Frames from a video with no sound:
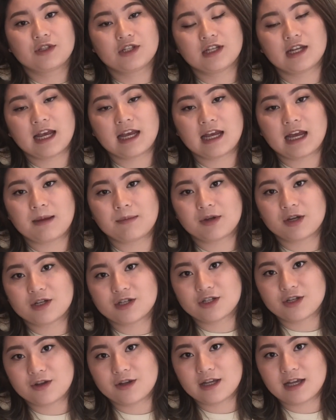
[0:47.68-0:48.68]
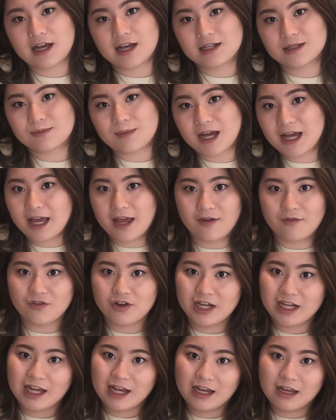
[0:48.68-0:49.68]
today I'm gonna show you guys my
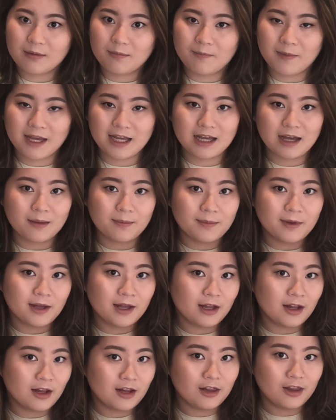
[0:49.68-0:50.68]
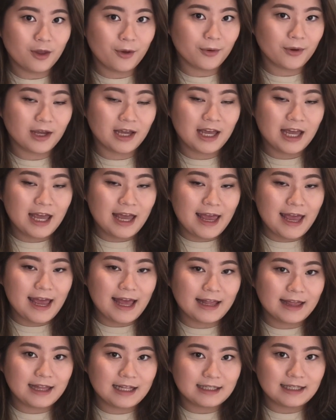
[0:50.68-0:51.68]
everyday makeup look,
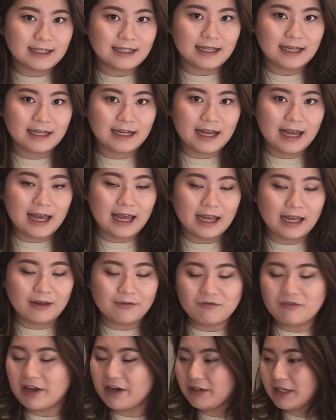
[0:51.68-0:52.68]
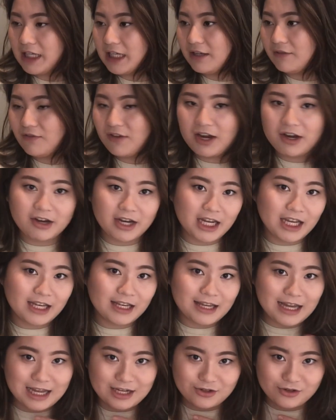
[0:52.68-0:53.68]
and this is it, a very
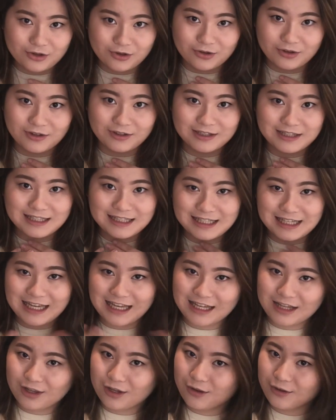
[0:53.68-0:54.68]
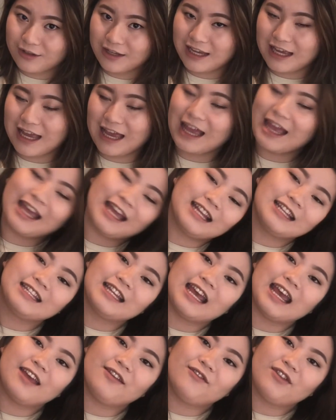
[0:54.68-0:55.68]
natural skin look
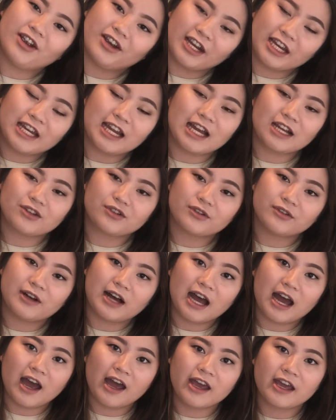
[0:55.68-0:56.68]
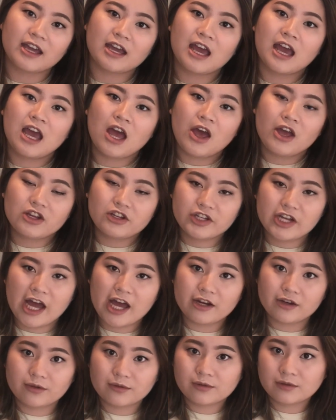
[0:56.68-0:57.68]
and a very natural
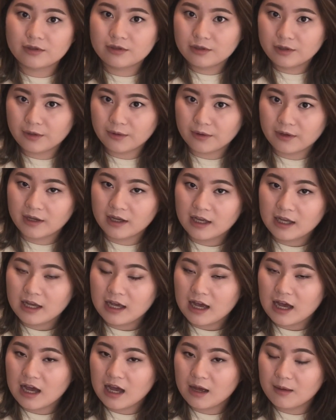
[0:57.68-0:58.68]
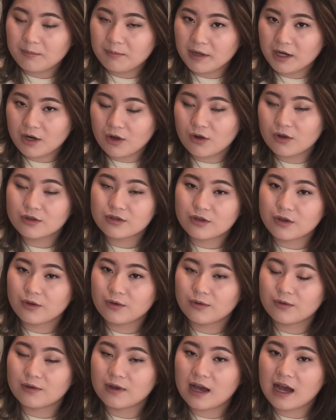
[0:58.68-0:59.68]
eyeshadow look, but
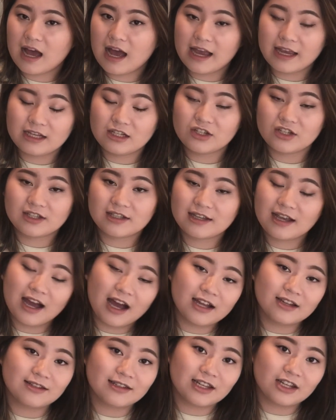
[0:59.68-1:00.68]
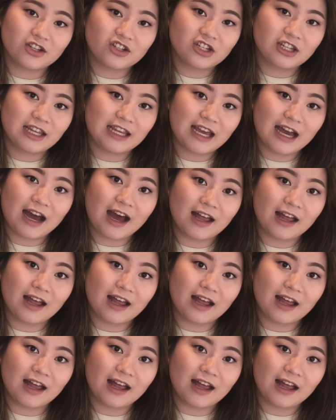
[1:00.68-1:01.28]
also I just can't ditch the